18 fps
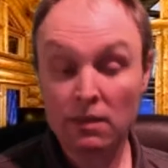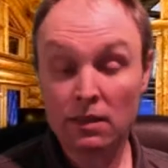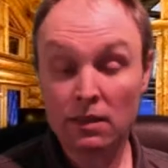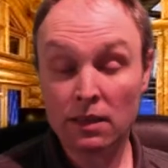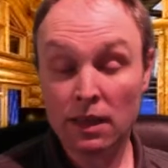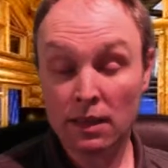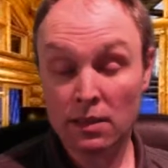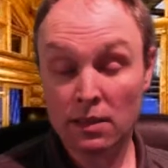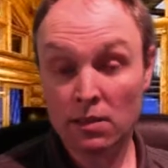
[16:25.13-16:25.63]

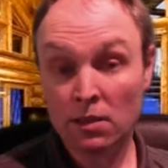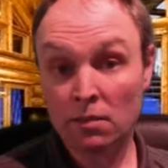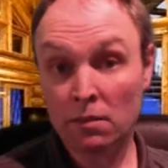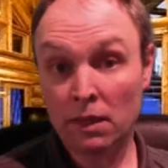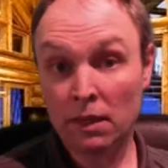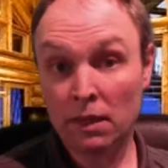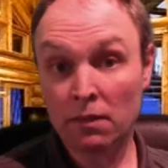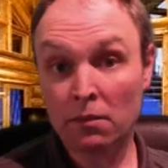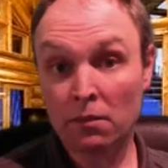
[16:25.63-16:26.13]
It took
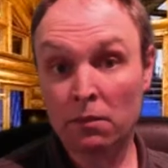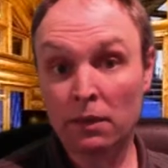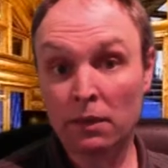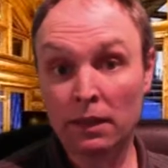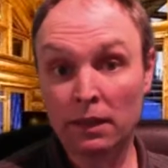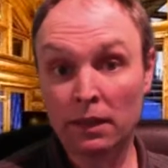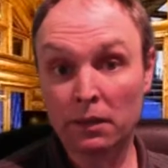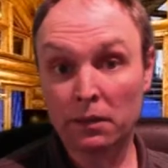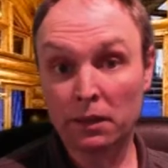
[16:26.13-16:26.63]
me a
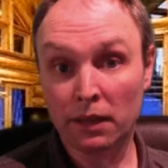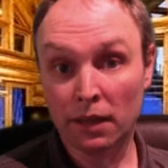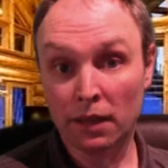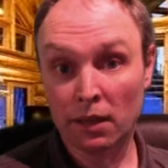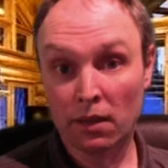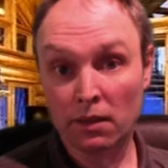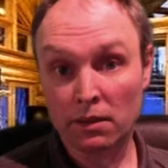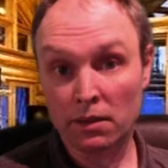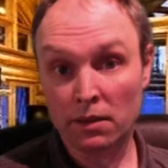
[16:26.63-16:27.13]
really, really
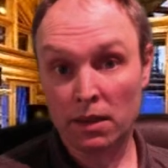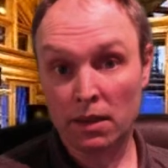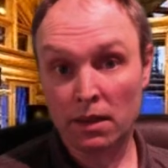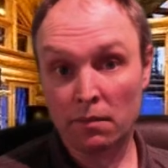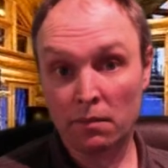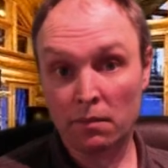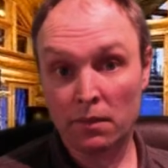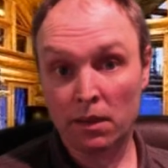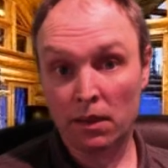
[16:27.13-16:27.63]
long
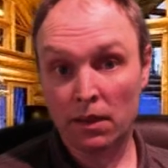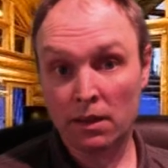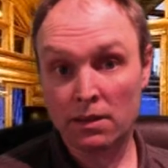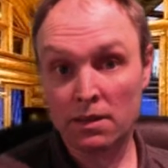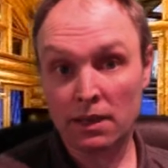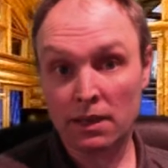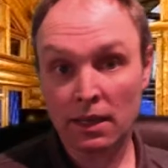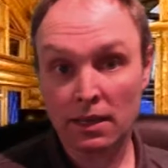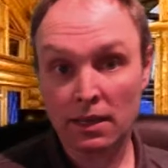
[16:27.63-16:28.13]
time
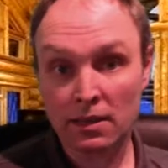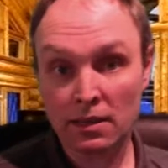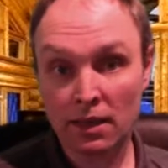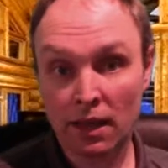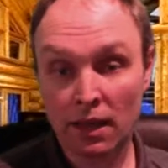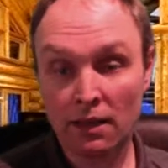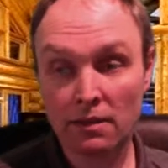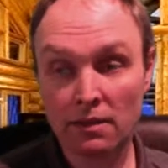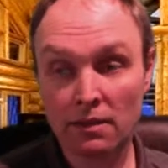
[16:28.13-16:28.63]
to get to
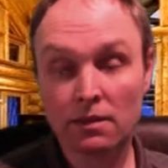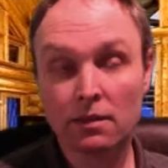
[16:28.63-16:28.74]
that.